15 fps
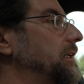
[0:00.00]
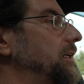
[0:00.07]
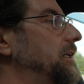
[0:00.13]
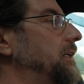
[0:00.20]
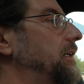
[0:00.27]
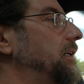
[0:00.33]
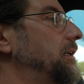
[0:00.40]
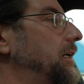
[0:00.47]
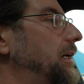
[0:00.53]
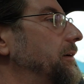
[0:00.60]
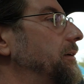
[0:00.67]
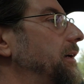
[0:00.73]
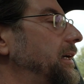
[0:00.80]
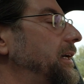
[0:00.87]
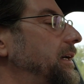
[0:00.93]

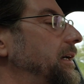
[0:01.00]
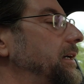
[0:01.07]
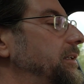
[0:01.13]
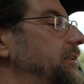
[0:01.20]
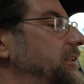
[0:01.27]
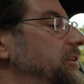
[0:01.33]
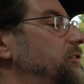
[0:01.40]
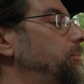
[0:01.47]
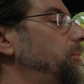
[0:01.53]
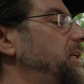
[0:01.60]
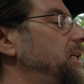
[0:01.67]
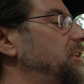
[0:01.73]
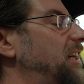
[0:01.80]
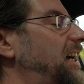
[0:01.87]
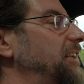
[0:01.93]
at this
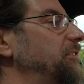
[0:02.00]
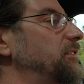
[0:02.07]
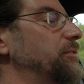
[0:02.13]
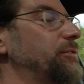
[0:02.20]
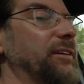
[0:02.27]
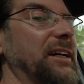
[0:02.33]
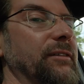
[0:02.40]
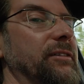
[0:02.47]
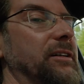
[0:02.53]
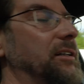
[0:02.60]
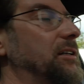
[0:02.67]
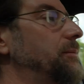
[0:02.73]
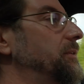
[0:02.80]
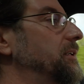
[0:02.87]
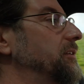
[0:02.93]
speed, 105
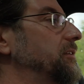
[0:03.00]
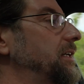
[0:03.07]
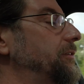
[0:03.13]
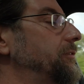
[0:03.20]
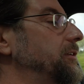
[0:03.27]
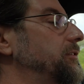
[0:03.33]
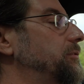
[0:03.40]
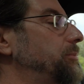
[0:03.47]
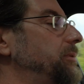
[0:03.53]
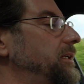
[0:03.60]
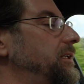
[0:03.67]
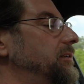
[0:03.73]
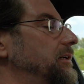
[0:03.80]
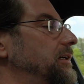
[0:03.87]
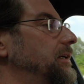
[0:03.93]
kilometers average
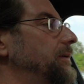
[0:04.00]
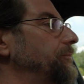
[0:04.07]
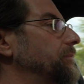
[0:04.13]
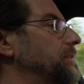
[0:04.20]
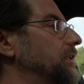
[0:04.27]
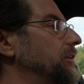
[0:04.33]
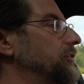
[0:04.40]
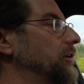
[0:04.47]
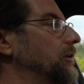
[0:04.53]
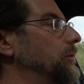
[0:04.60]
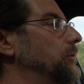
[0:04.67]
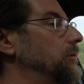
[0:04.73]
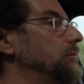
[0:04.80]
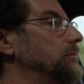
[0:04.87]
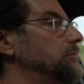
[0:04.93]
speed.
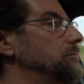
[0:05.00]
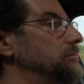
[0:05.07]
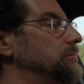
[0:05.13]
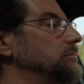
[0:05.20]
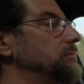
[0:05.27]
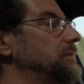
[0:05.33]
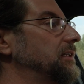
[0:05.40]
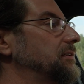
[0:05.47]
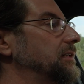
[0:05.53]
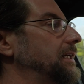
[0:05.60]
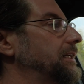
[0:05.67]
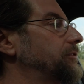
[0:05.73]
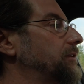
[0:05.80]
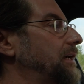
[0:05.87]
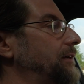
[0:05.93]
So that's
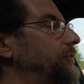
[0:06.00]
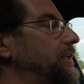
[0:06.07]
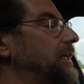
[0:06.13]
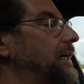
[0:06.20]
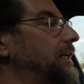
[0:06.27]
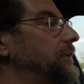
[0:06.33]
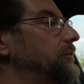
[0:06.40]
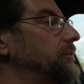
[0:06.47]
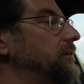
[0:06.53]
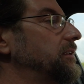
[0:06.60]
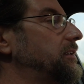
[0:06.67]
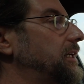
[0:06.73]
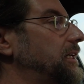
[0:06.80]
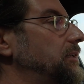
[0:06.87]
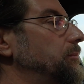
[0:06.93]
like driving
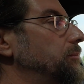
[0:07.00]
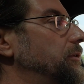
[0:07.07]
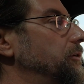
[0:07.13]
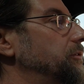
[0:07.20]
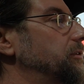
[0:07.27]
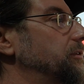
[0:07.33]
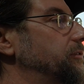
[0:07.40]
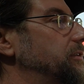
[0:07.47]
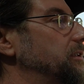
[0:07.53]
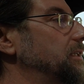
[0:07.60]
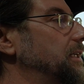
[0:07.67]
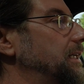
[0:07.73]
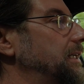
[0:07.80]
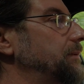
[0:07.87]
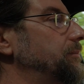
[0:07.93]
110 most of the
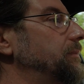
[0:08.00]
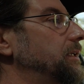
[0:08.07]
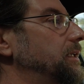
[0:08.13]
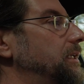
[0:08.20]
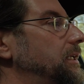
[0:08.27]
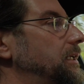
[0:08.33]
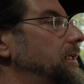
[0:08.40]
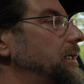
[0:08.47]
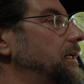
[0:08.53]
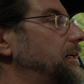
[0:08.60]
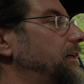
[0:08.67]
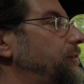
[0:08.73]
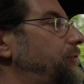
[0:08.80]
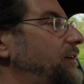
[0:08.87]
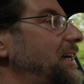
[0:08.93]
time.
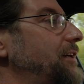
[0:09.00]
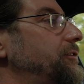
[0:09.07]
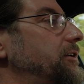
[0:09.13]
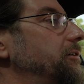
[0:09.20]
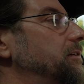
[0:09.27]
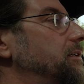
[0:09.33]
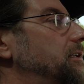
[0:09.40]
500